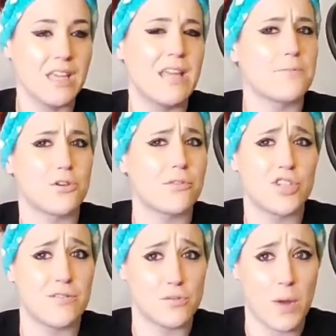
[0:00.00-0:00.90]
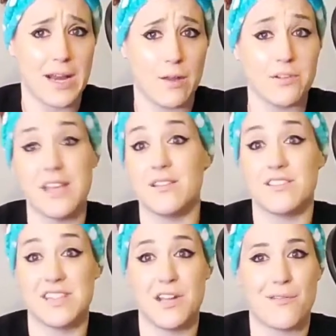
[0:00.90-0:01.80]
episode of Shiv's wedding when they
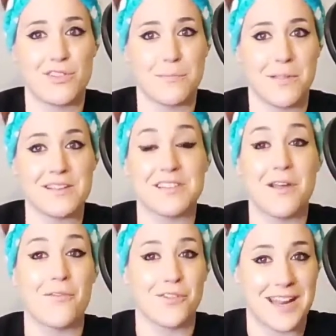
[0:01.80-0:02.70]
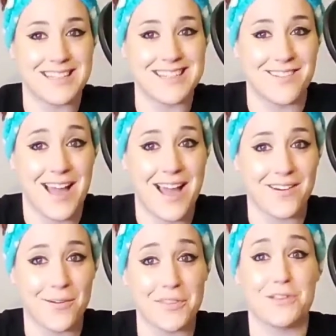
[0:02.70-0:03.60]
sneak off to the place and they all forget to tell
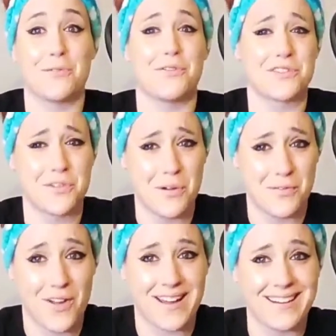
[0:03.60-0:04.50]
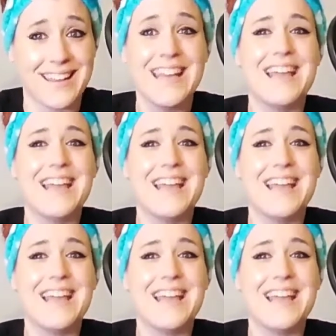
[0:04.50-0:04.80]
Connor, but they told his girlfriend.